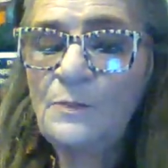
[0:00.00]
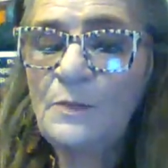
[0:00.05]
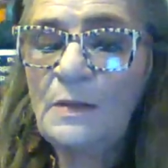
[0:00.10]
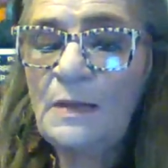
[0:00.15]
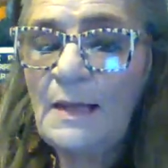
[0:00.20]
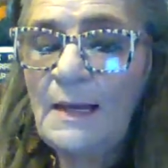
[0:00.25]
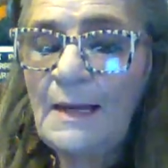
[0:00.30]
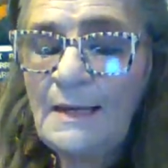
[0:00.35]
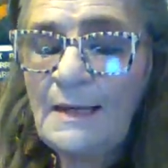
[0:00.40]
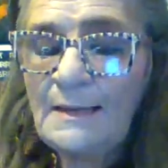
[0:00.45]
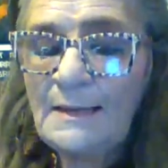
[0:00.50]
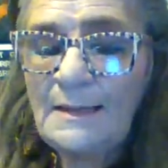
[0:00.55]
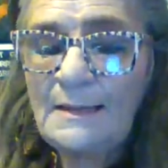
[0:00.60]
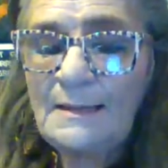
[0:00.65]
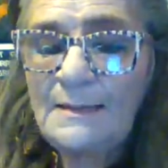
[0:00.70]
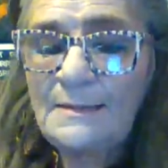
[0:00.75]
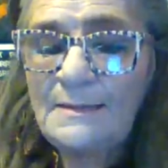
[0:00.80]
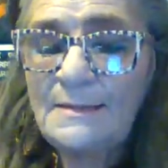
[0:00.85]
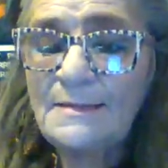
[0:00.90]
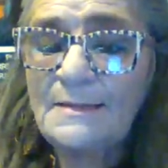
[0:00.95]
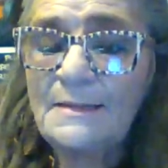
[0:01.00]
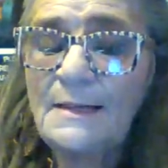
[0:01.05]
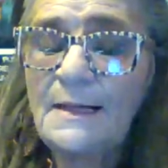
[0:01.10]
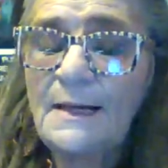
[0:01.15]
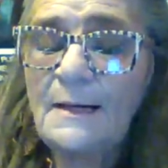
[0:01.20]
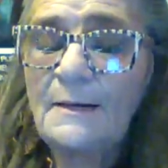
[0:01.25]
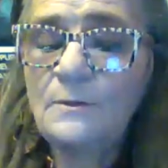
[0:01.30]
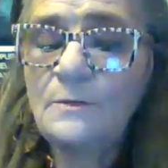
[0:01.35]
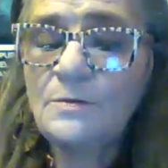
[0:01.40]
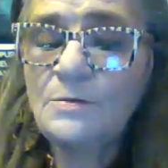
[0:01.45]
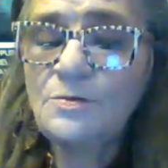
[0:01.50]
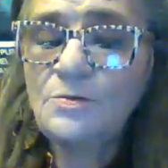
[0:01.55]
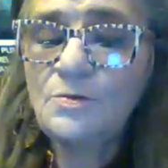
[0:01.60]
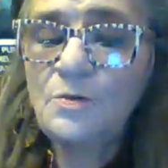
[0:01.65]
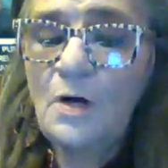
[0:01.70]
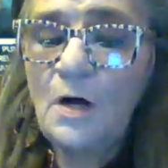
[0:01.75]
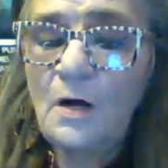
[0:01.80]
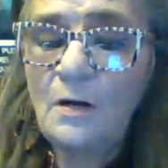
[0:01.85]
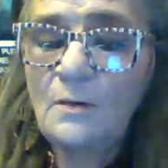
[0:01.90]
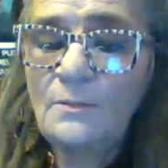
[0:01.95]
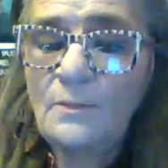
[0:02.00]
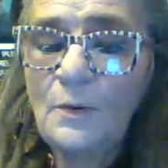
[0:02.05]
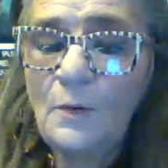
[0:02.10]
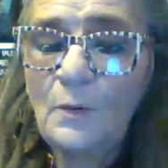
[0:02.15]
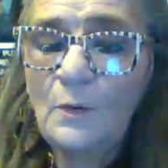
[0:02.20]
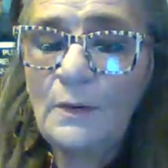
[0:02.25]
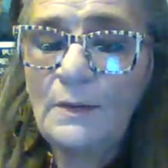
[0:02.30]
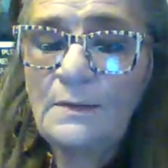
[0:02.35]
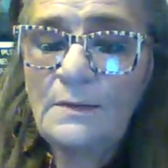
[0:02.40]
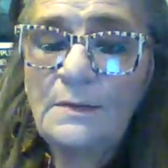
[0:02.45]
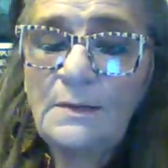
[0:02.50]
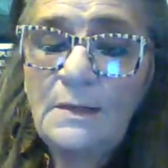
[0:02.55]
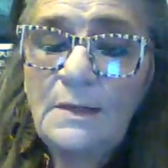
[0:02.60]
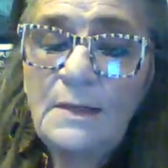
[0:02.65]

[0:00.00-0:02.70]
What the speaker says: Planning isn't our strong point.